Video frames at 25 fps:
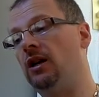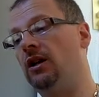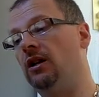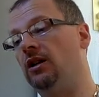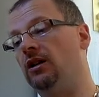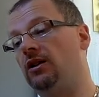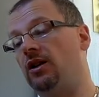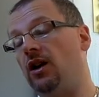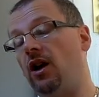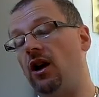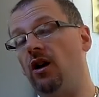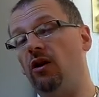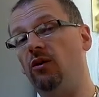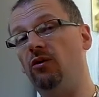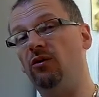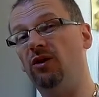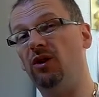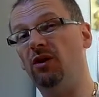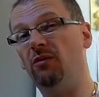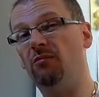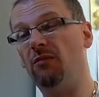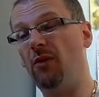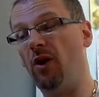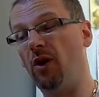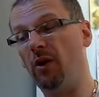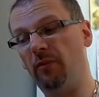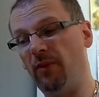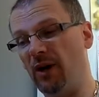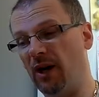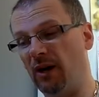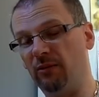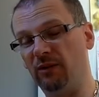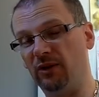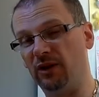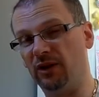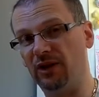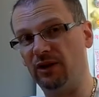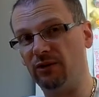So you might be able
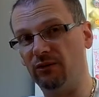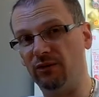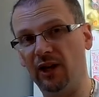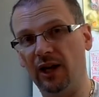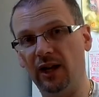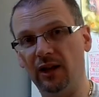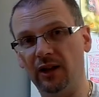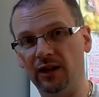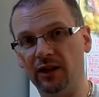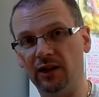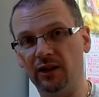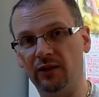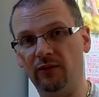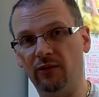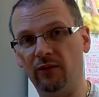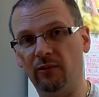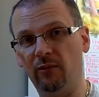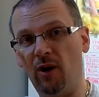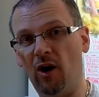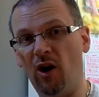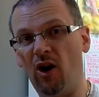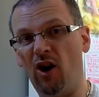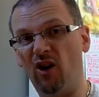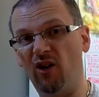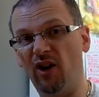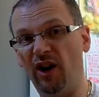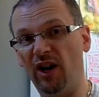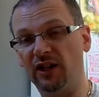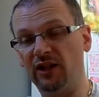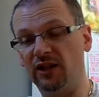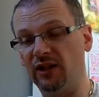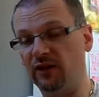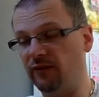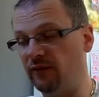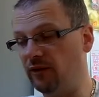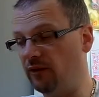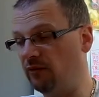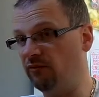to still get these from RS
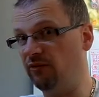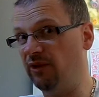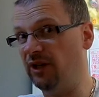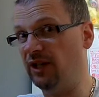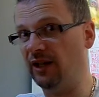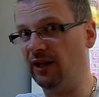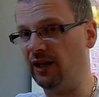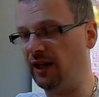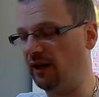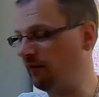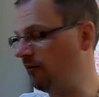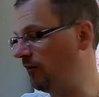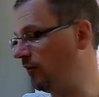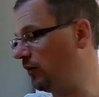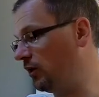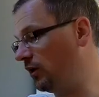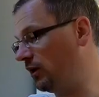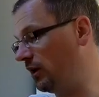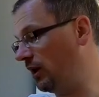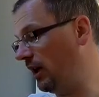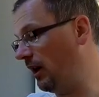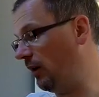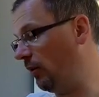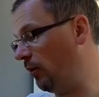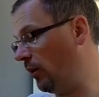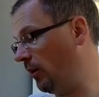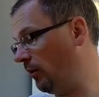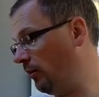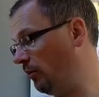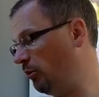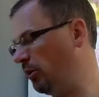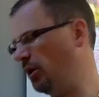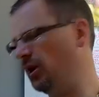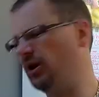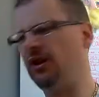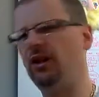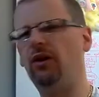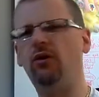if you're really that fussed to get one.
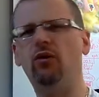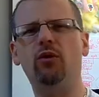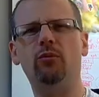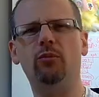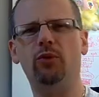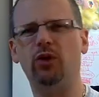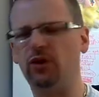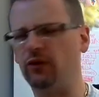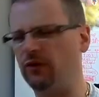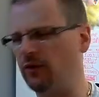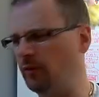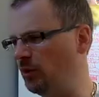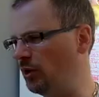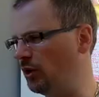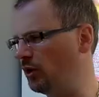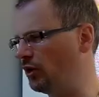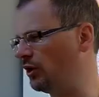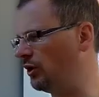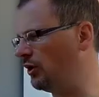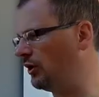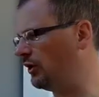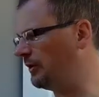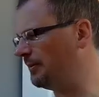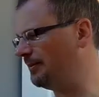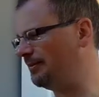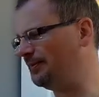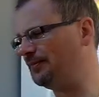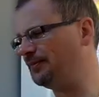But they're all much of a muchness.